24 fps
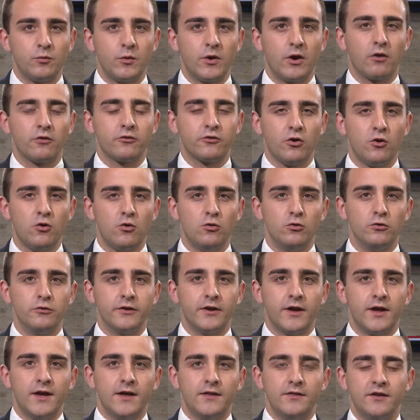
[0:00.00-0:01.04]
We are
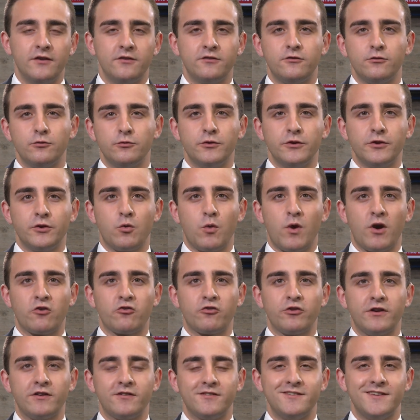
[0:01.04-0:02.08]
told the student in
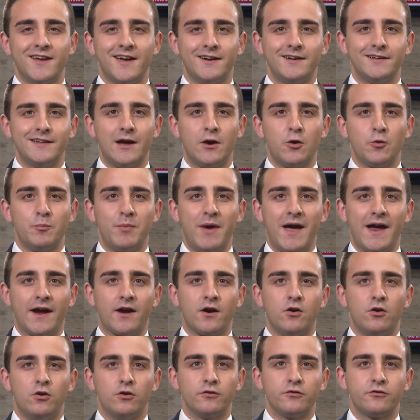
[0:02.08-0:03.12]
question is not allowed back
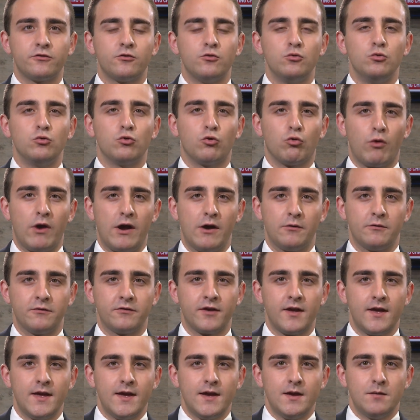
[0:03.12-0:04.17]
on school grounds.